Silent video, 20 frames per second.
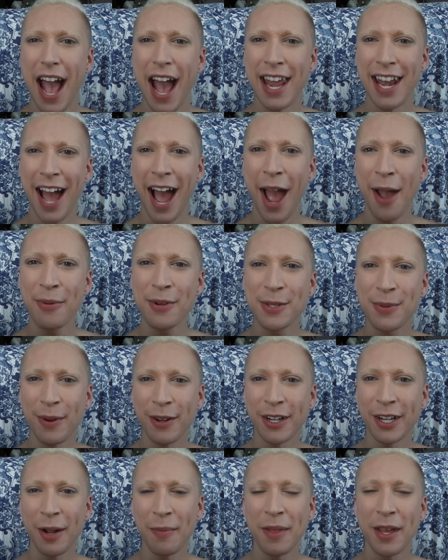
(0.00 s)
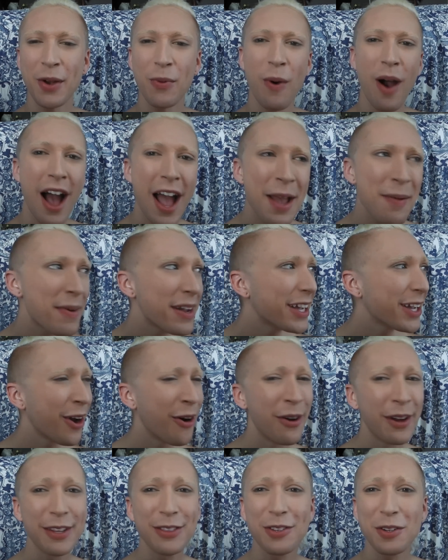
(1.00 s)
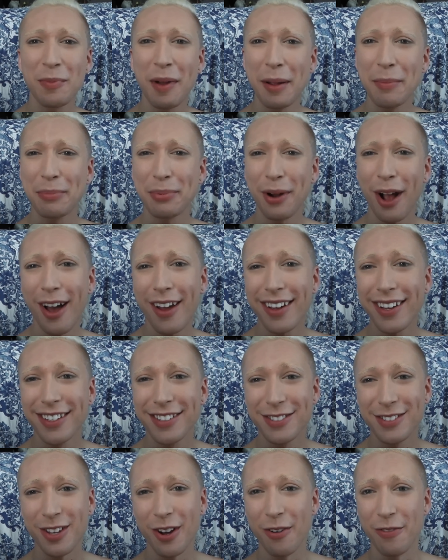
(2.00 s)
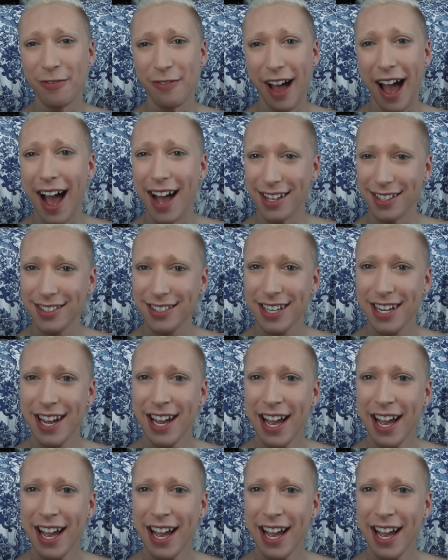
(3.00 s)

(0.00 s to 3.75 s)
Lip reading: And I was wondering, why am I going through my product so fast?